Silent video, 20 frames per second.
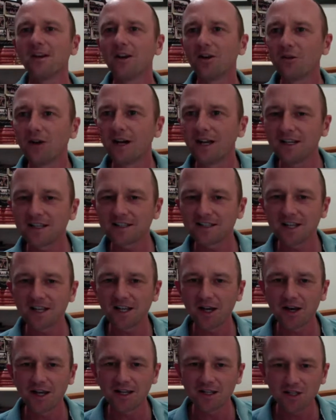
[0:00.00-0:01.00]
Right, let's get
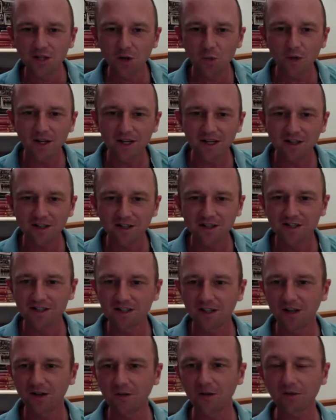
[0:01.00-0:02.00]
going. So we're going to
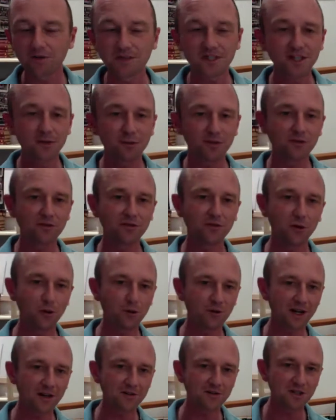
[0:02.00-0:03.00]
start. I'll tell you what the 4
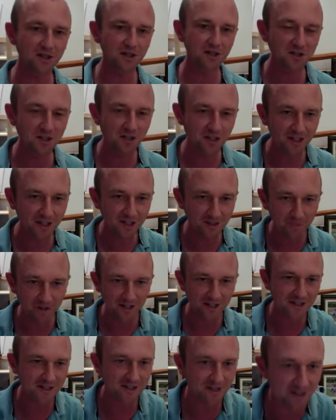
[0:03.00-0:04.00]
rounds are so you can get a
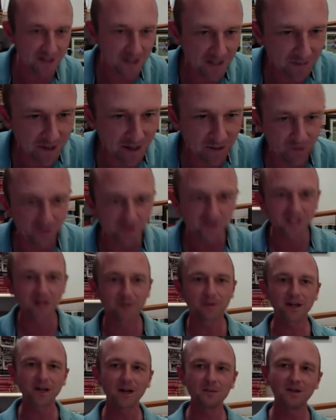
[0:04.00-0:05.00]
bit excited about what's
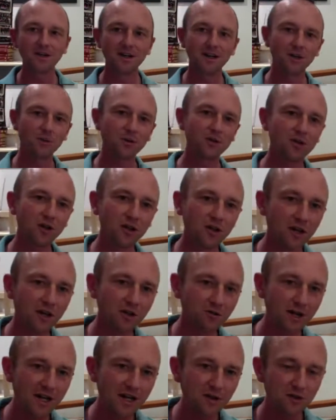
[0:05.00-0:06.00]
coming up. We've got a
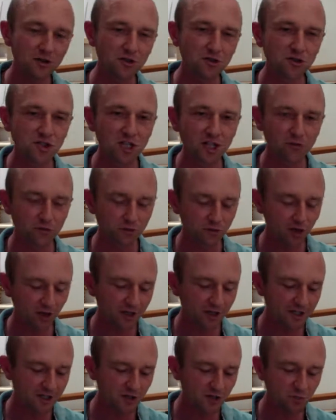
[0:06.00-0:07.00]
round on general
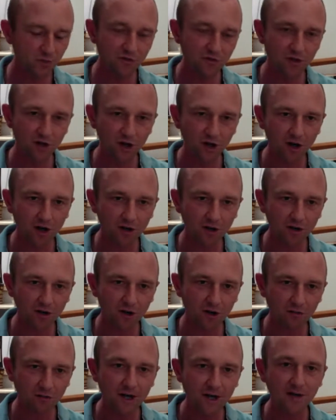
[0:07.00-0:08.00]
knowledge. We've got
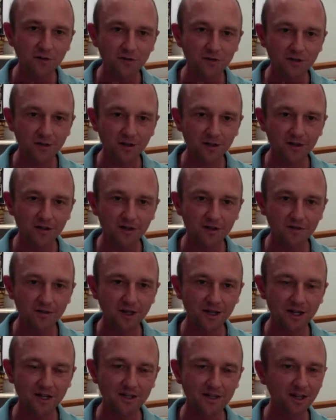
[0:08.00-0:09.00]
a round for the
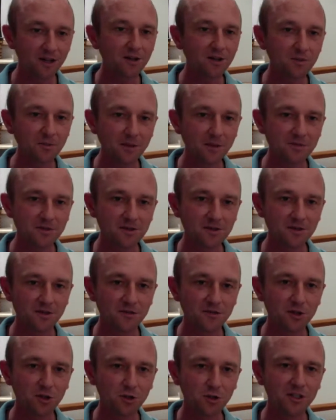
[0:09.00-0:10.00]
younger members
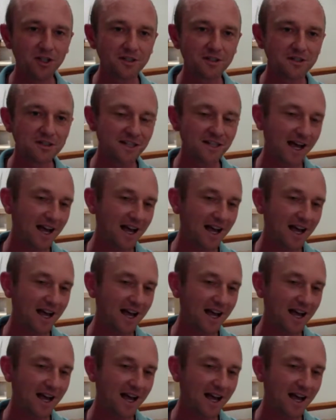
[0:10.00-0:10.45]
of the audience.